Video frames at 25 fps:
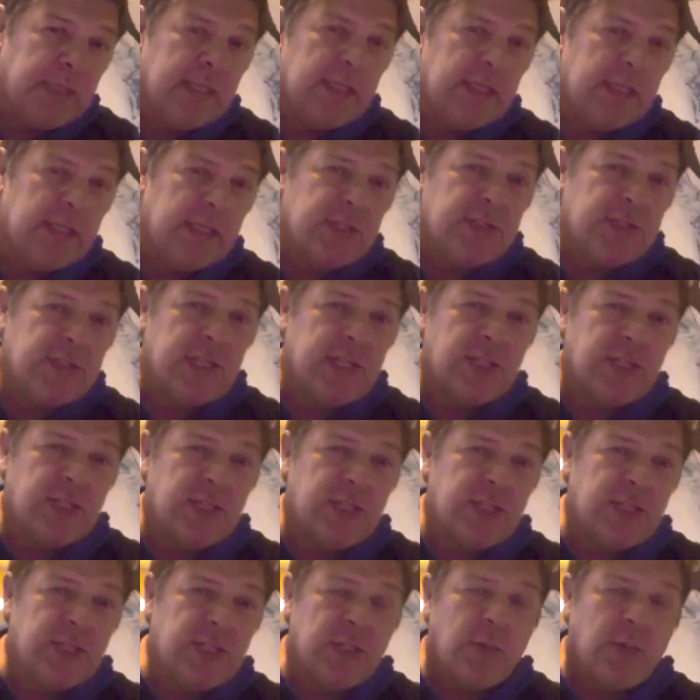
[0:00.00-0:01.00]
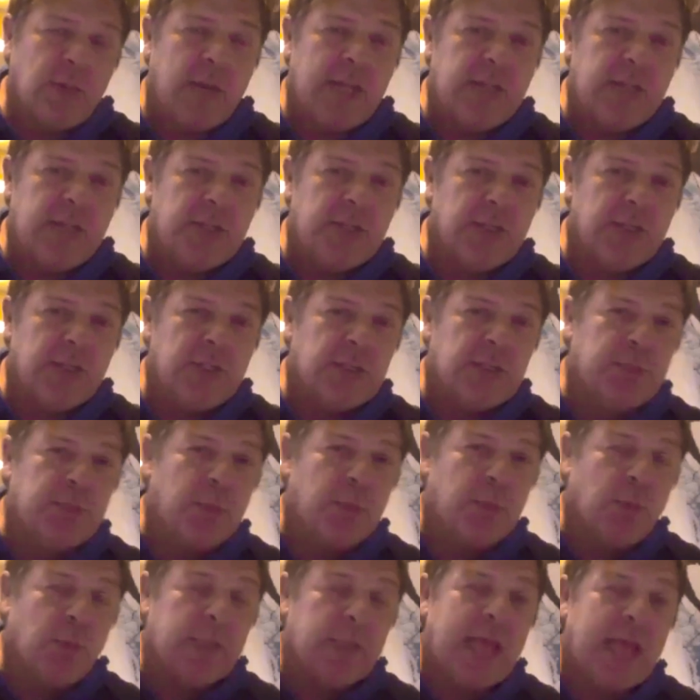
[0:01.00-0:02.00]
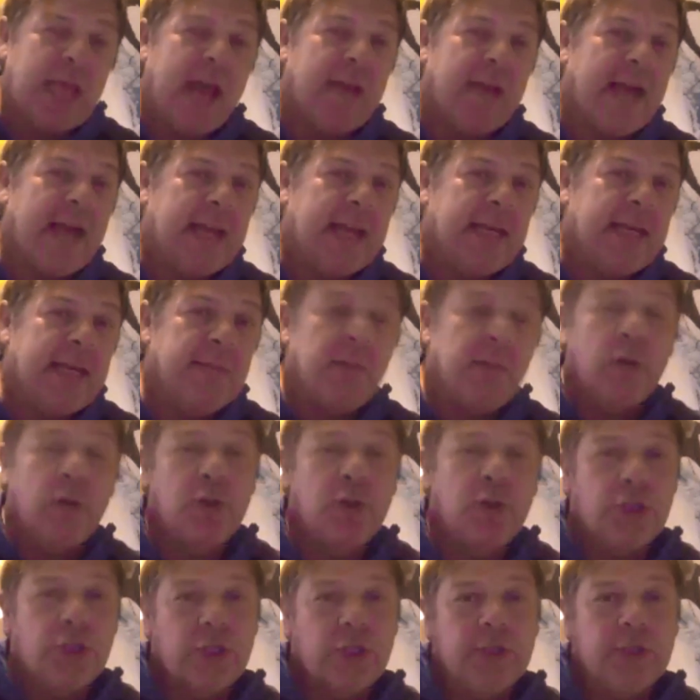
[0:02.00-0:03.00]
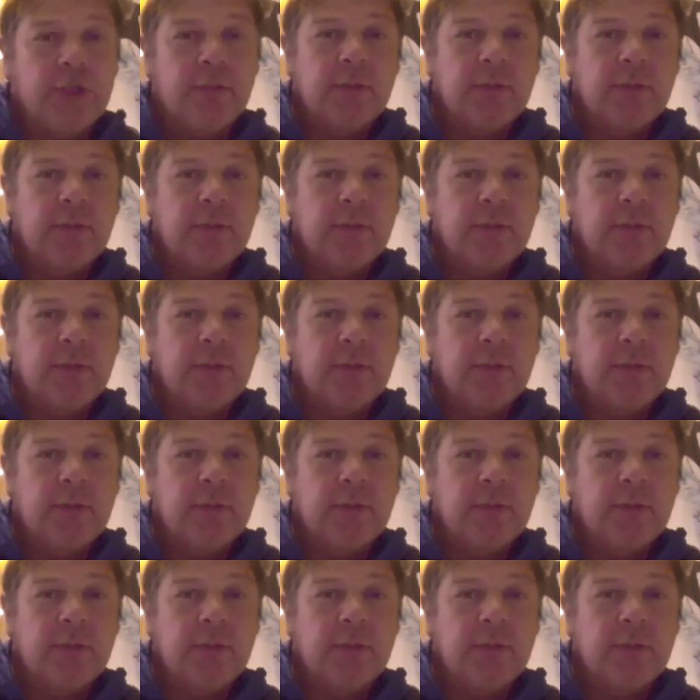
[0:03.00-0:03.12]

situations, but without any emotion.